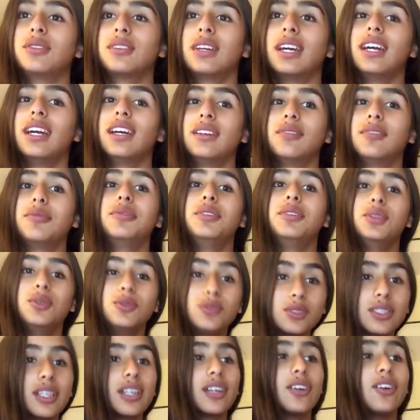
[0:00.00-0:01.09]
and
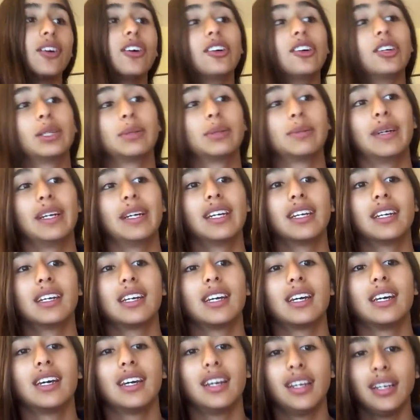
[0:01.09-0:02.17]
views I got on my
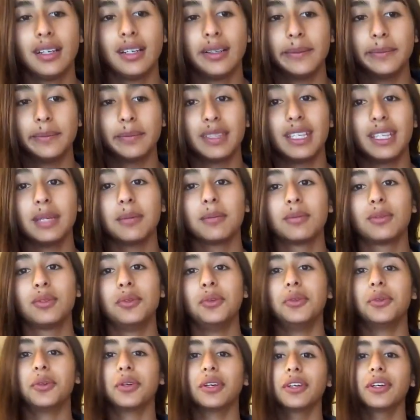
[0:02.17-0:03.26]
GIMP
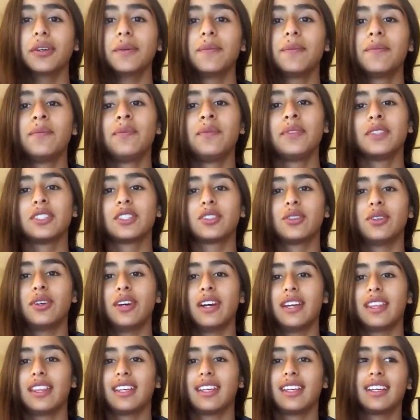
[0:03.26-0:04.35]
tutorial. So I
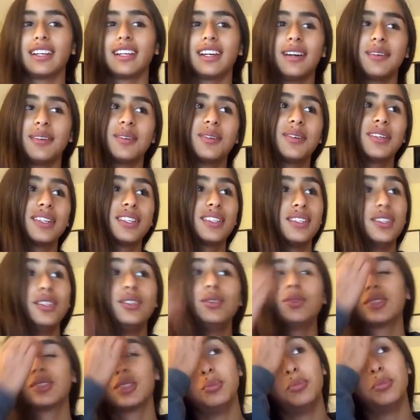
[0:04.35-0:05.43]
think I'm going to do
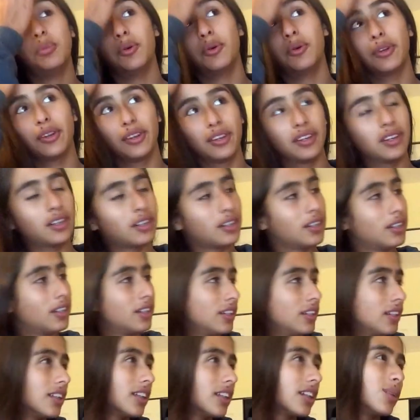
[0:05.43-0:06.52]
some more
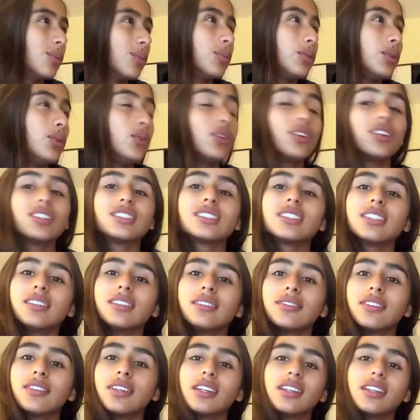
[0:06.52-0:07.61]
like computer stuff
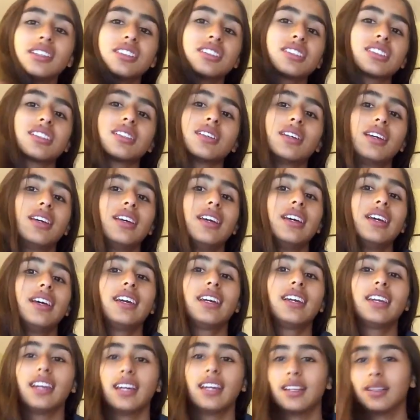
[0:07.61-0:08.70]
and just
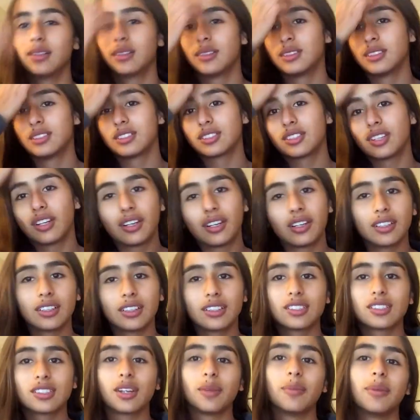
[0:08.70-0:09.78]
again
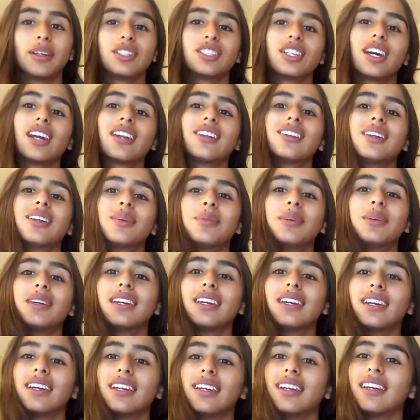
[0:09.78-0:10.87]
start my channel up
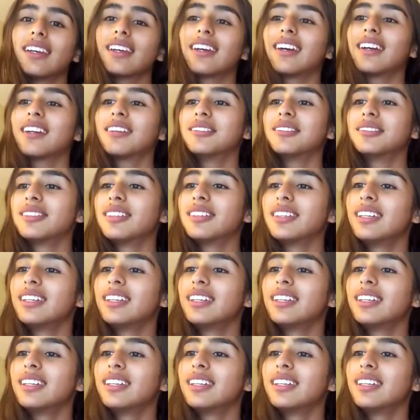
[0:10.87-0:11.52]
again. I kind of,